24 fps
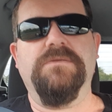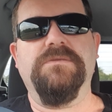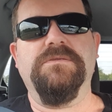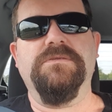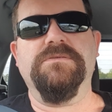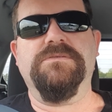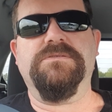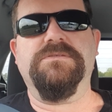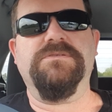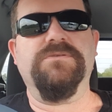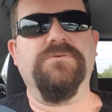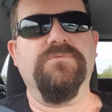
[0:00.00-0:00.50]

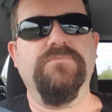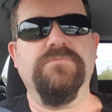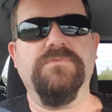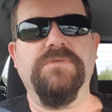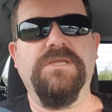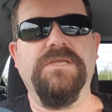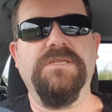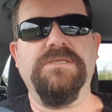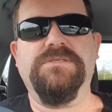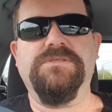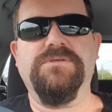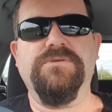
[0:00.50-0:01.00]
you still
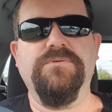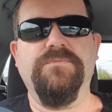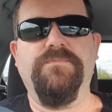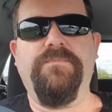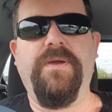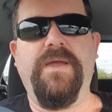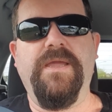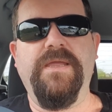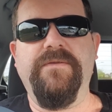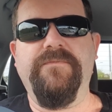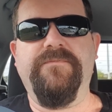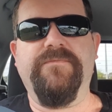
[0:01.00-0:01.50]
need to
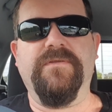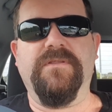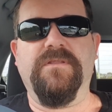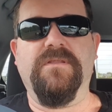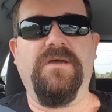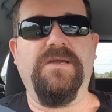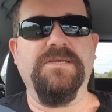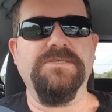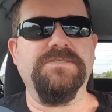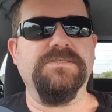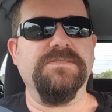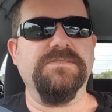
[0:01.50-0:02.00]
pay for
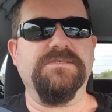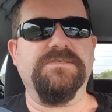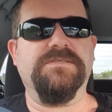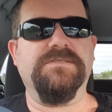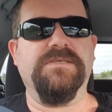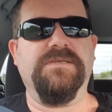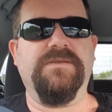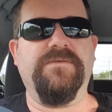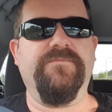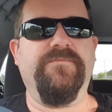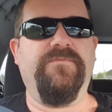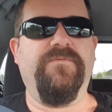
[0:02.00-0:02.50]

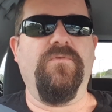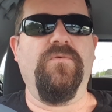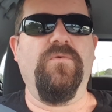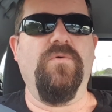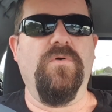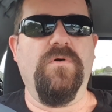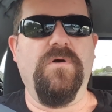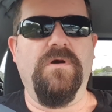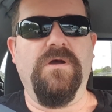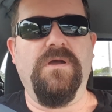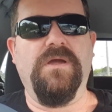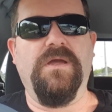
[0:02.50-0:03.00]
licensing
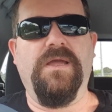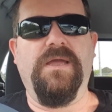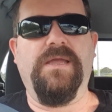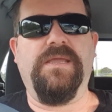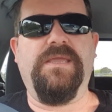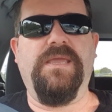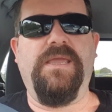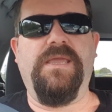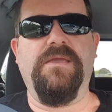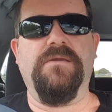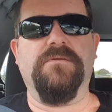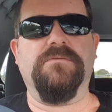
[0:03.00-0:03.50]
for
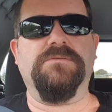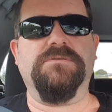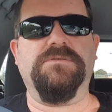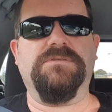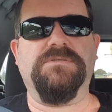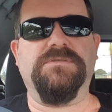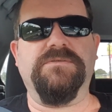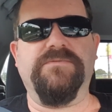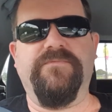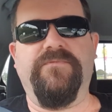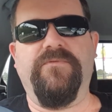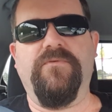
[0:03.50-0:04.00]

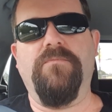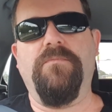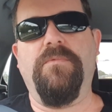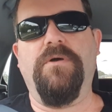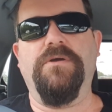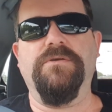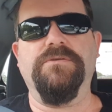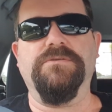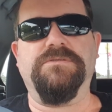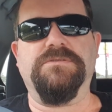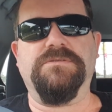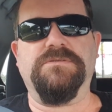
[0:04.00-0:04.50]
accounts for
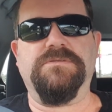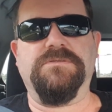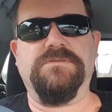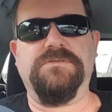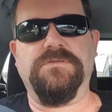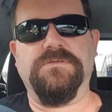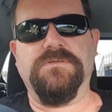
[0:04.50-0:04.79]
most